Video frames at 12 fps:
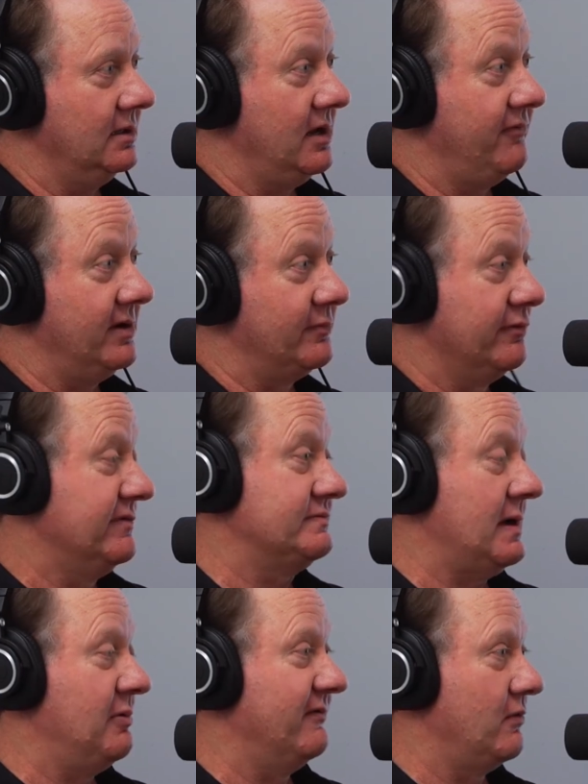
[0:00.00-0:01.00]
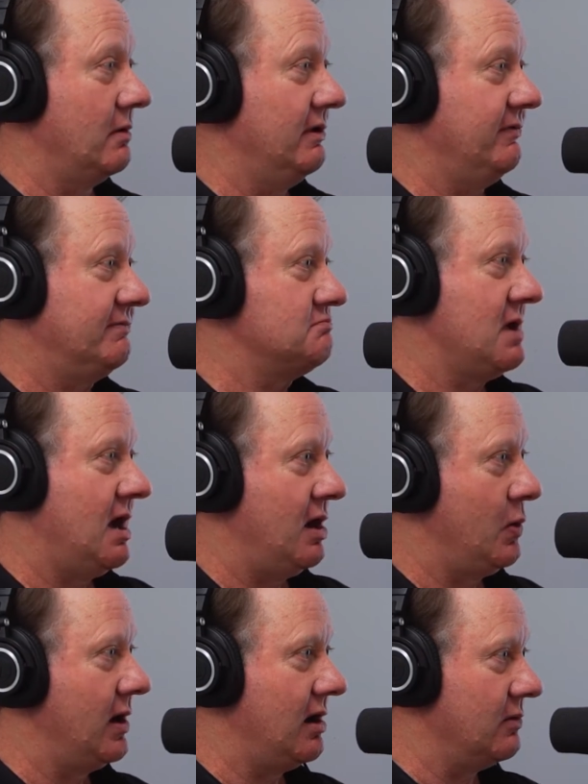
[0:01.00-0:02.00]
If it improves my performance, I'll
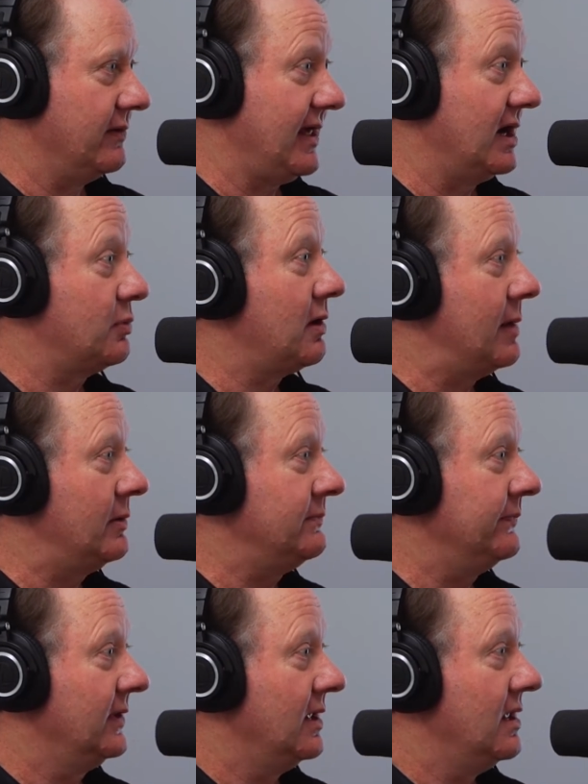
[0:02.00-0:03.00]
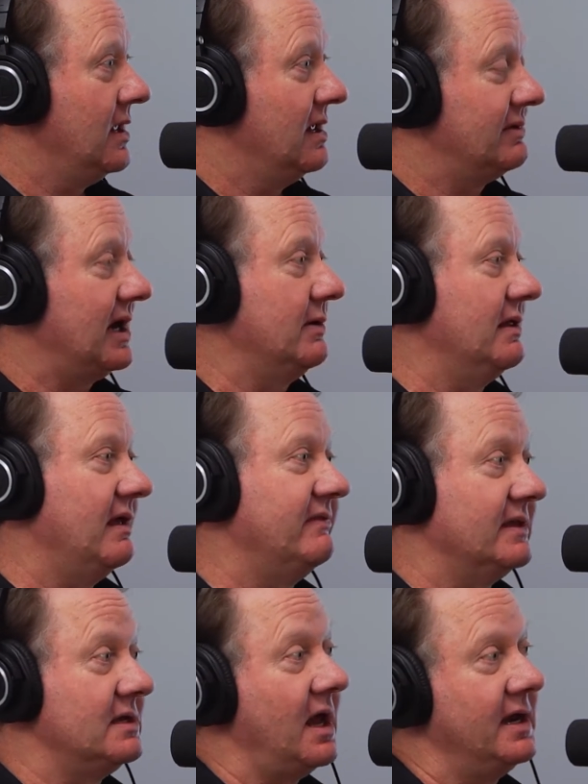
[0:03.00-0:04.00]
wear it without a problem. But I realize
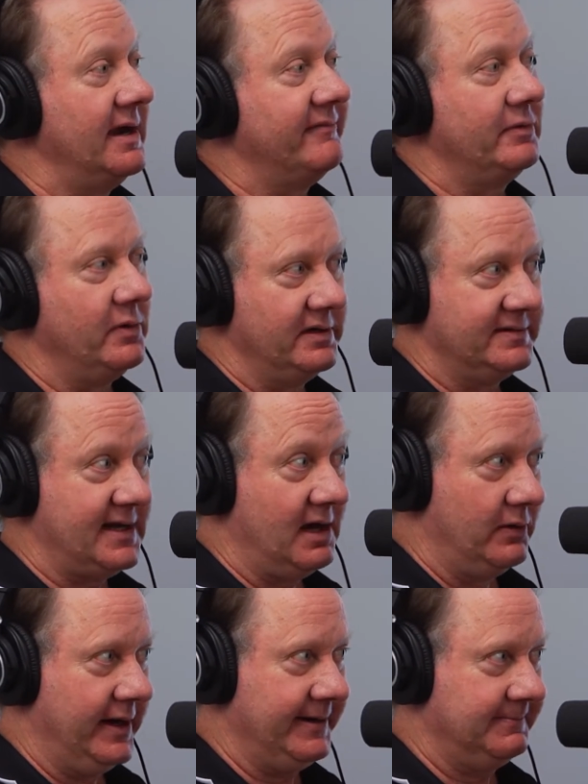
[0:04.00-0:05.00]
that not everyone is that way.